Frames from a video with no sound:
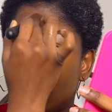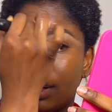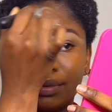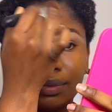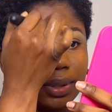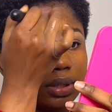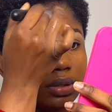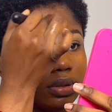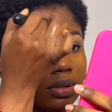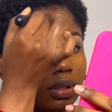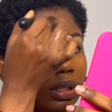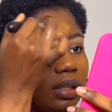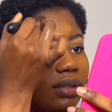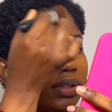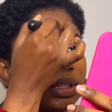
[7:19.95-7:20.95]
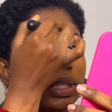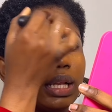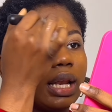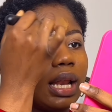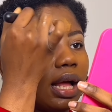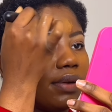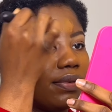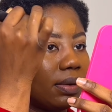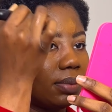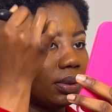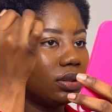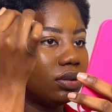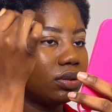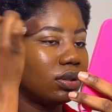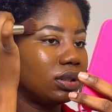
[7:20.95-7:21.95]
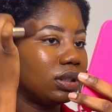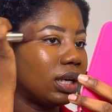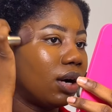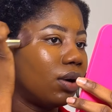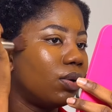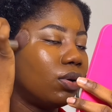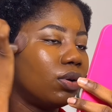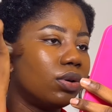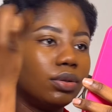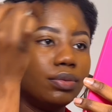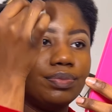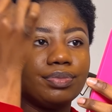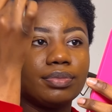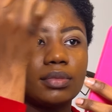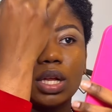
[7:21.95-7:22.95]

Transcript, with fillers: Everybody's living their life. Everybody's on their own.